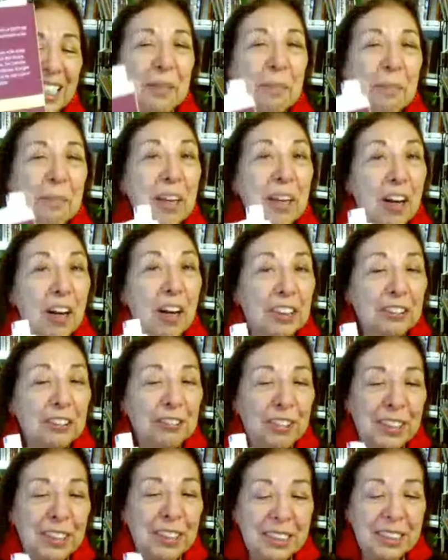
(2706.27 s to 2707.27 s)
because
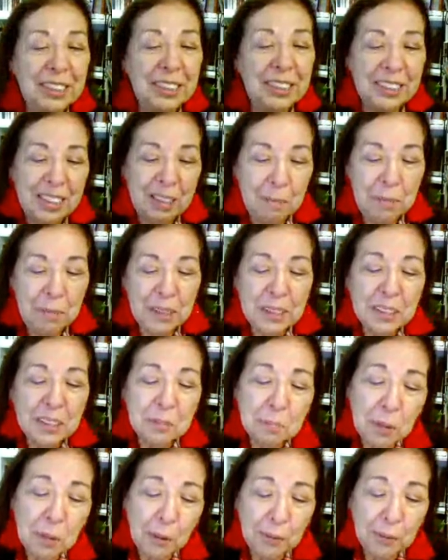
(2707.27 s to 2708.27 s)
both make up the
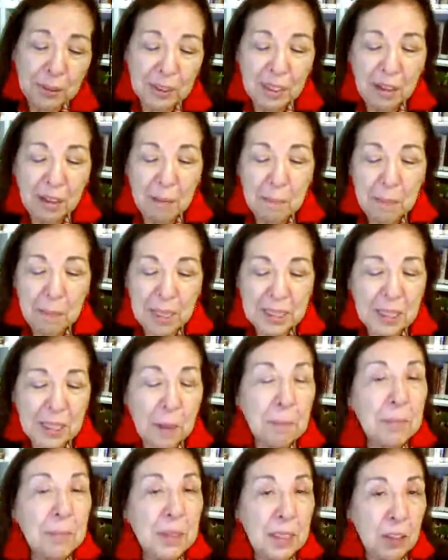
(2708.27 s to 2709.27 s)
whole. You
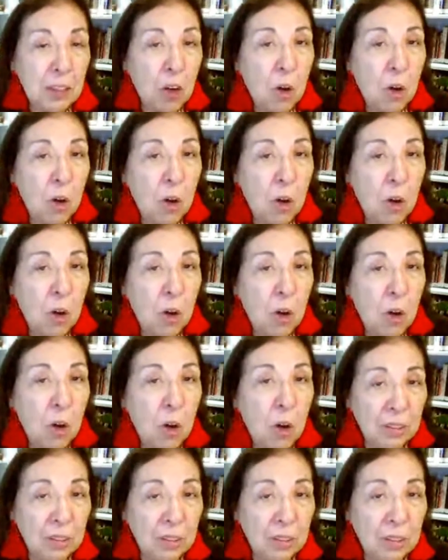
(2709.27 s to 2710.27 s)
can't have one with the
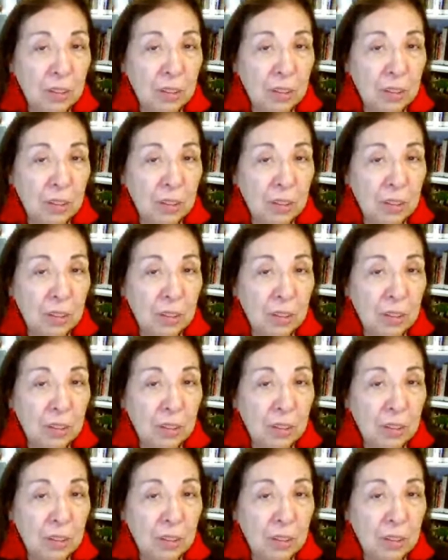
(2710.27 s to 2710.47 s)
other.